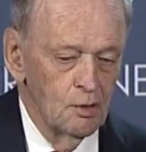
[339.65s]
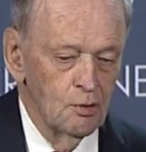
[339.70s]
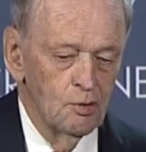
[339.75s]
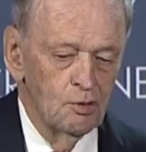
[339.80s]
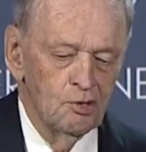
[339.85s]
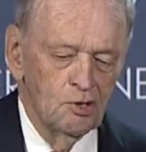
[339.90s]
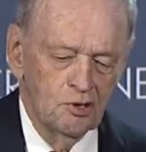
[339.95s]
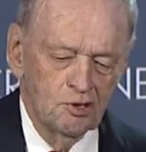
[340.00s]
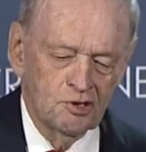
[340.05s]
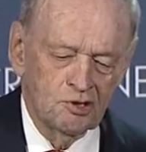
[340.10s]

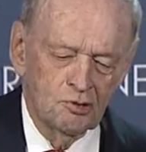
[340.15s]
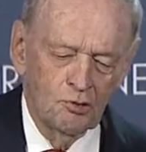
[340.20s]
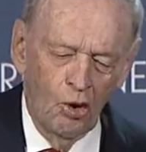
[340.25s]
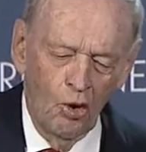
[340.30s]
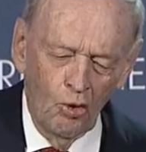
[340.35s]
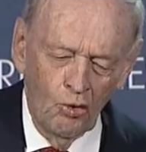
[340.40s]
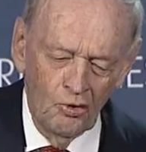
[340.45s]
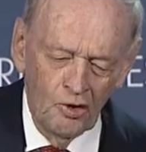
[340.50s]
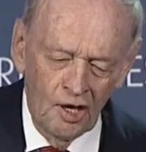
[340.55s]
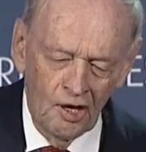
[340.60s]
We used to
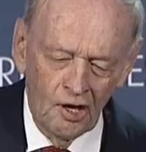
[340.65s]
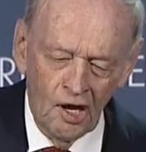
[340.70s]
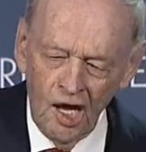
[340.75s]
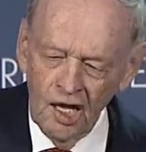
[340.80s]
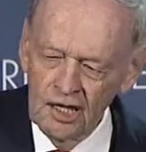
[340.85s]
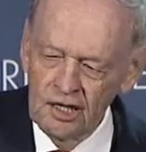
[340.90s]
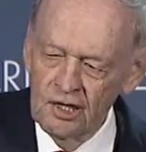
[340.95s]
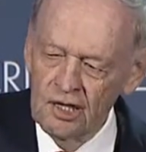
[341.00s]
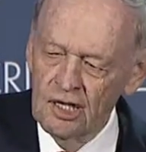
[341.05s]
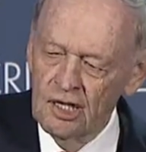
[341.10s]
own a
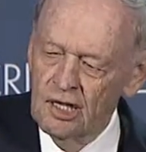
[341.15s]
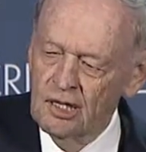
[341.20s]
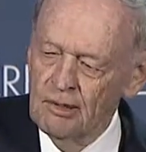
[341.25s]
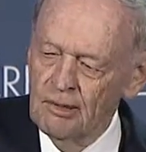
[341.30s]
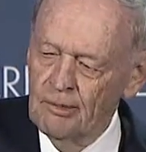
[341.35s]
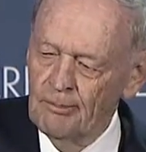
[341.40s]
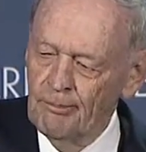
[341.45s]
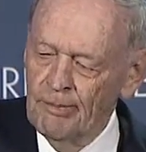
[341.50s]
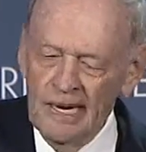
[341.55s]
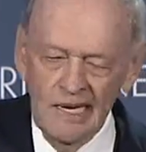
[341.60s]

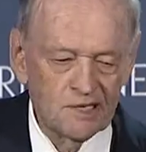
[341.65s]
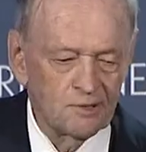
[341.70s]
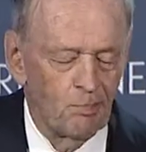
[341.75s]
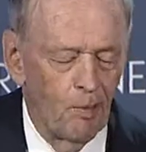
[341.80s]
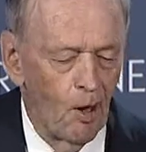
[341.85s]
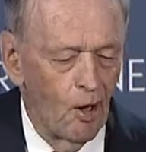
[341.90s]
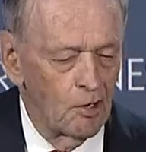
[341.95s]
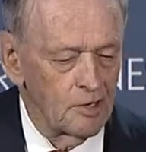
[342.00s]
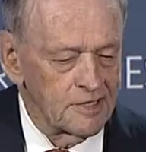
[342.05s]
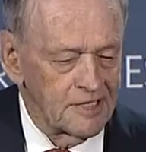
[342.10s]

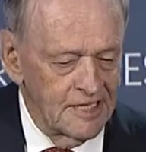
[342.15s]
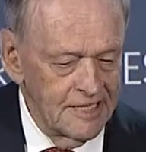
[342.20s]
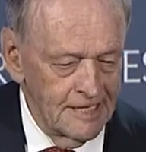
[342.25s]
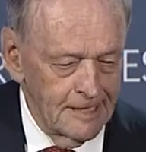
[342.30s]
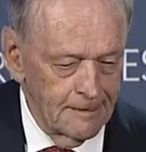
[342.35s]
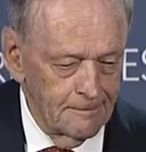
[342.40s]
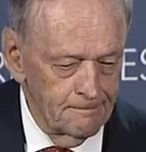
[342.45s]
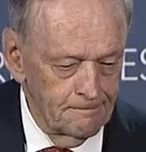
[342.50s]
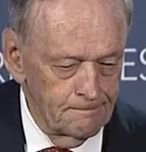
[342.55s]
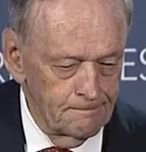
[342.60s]
baseball team.